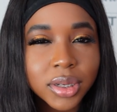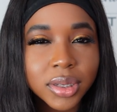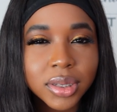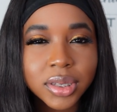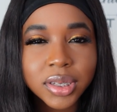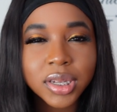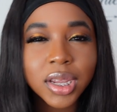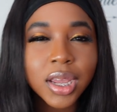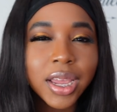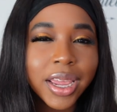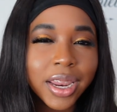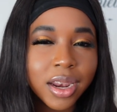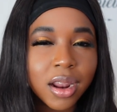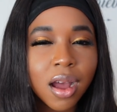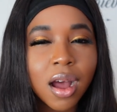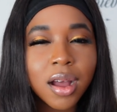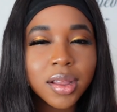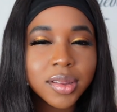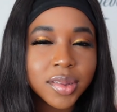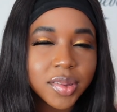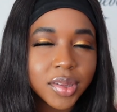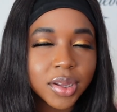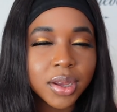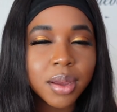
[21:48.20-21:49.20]
to
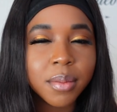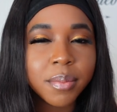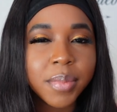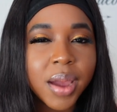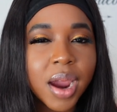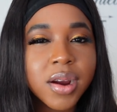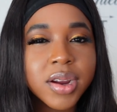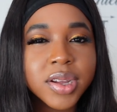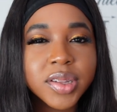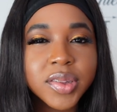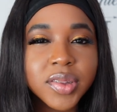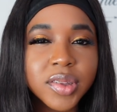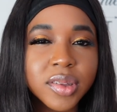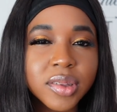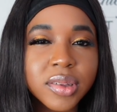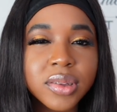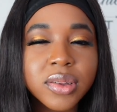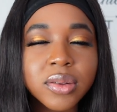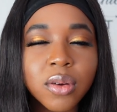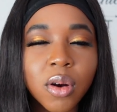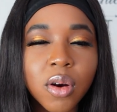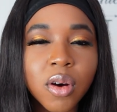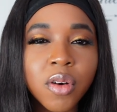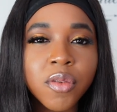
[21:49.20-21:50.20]
enhance the comparison
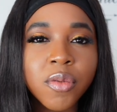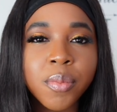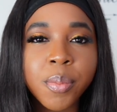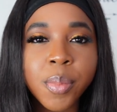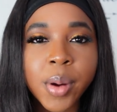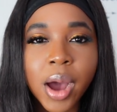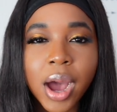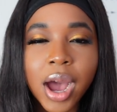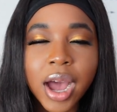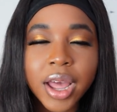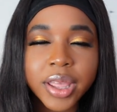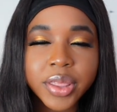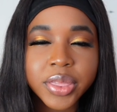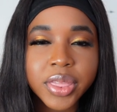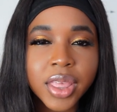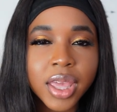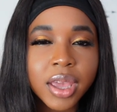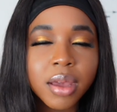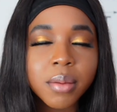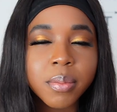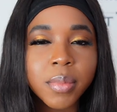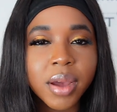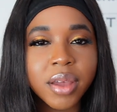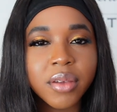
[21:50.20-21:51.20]
sort of but i
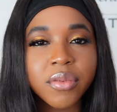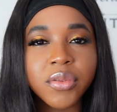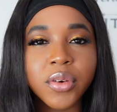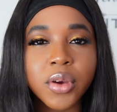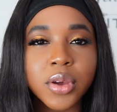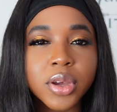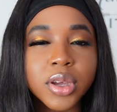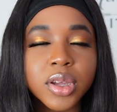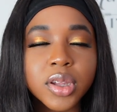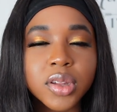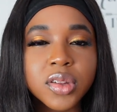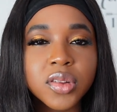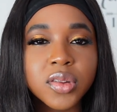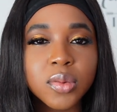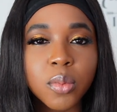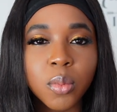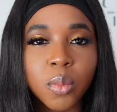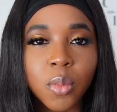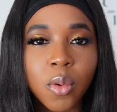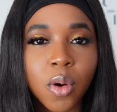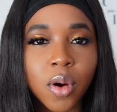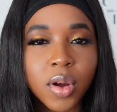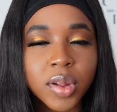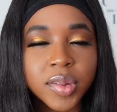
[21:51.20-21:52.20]
think my focus
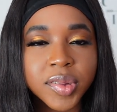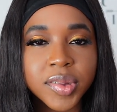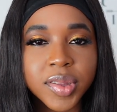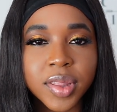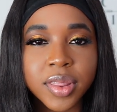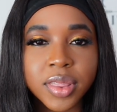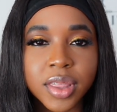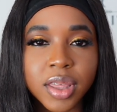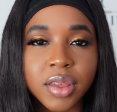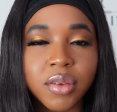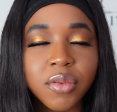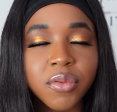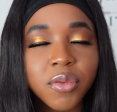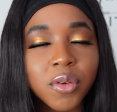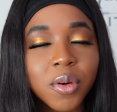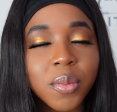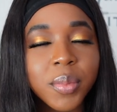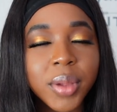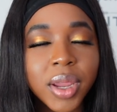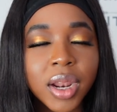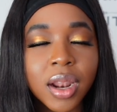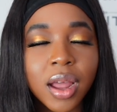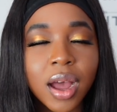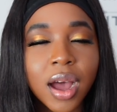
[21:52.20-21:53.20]
was the
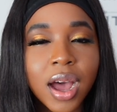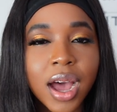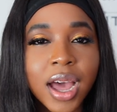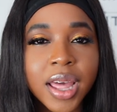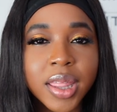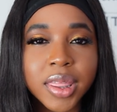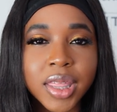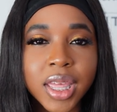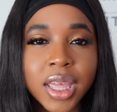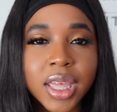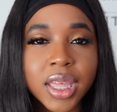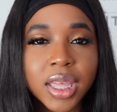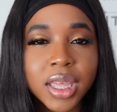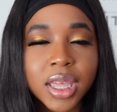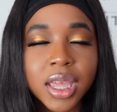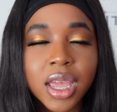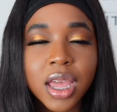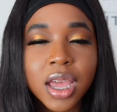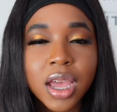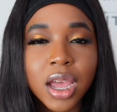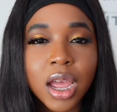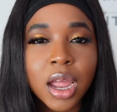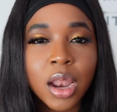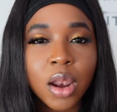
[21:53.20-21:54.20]
formula i think
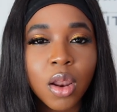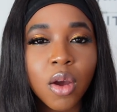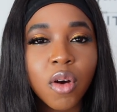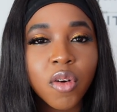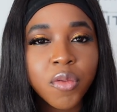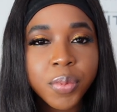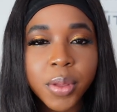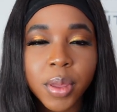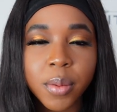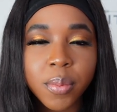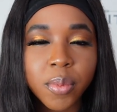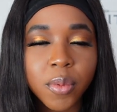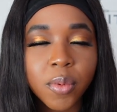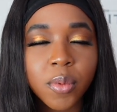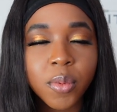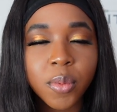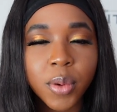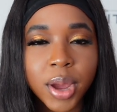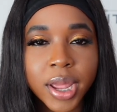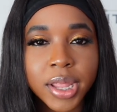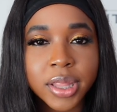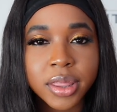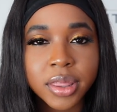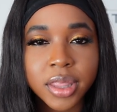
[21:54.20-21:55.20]
a lot of people
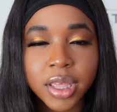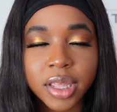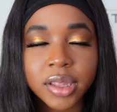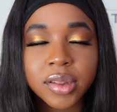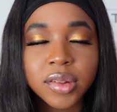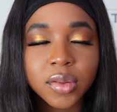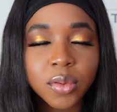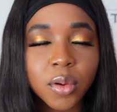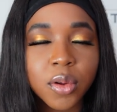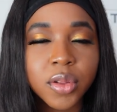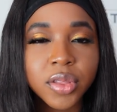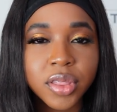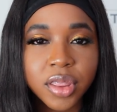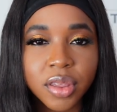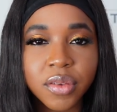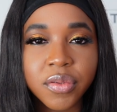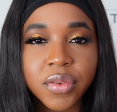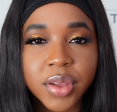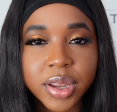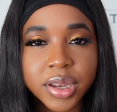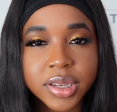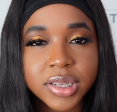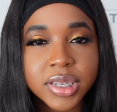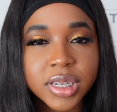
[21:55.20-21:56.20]
when they saw the
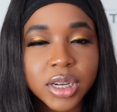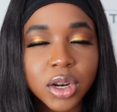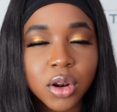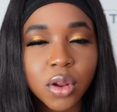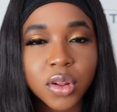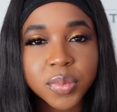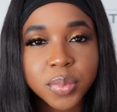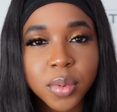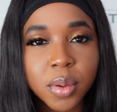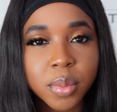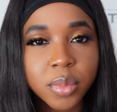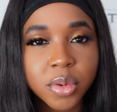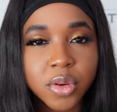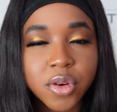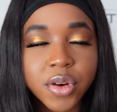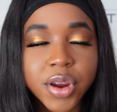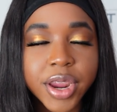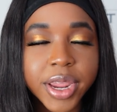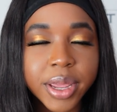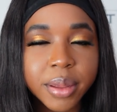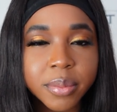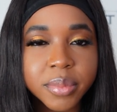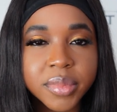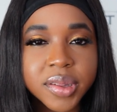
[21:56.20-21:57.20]
fenty gloss bomb
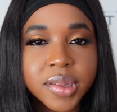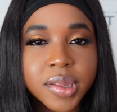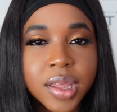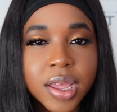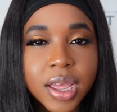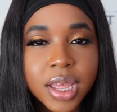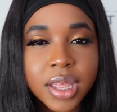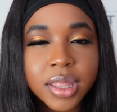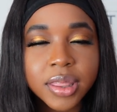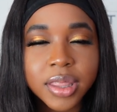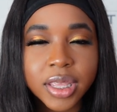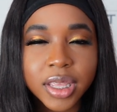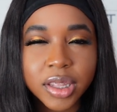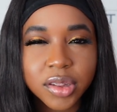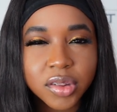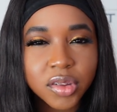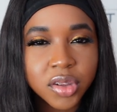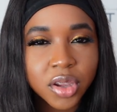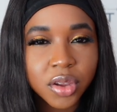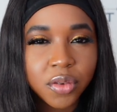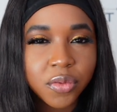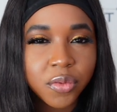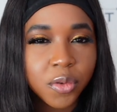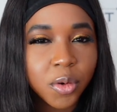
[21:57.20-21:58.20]
creams these
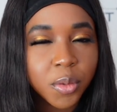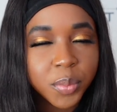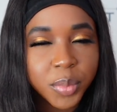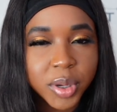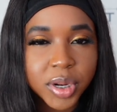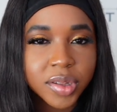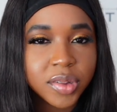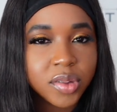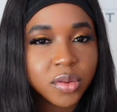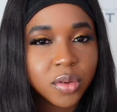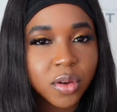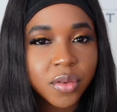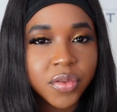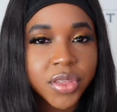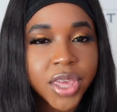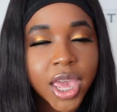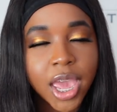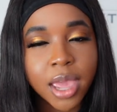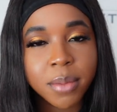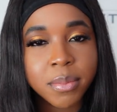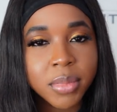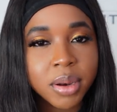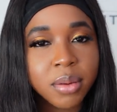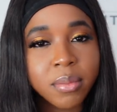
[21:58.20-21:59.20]
two formulas sort of
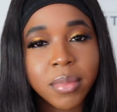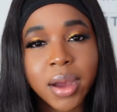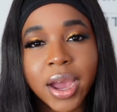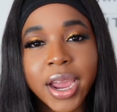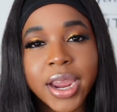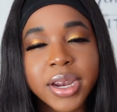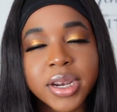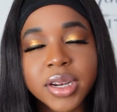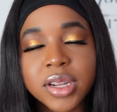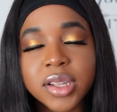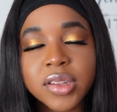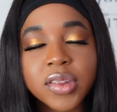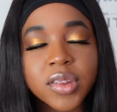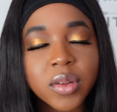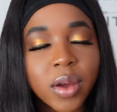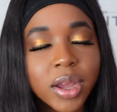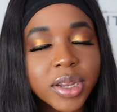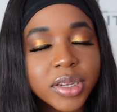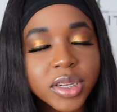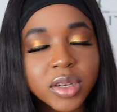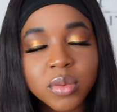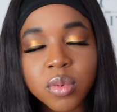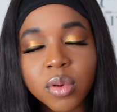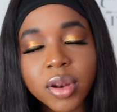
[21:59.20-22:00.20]
came in mind so i
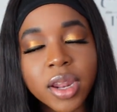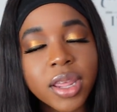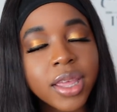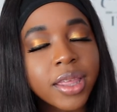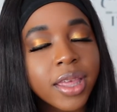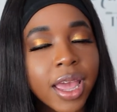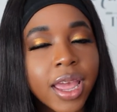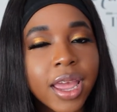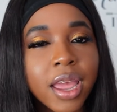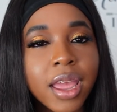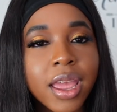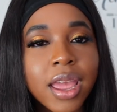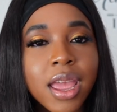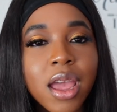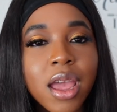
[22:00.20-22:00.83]
did want to get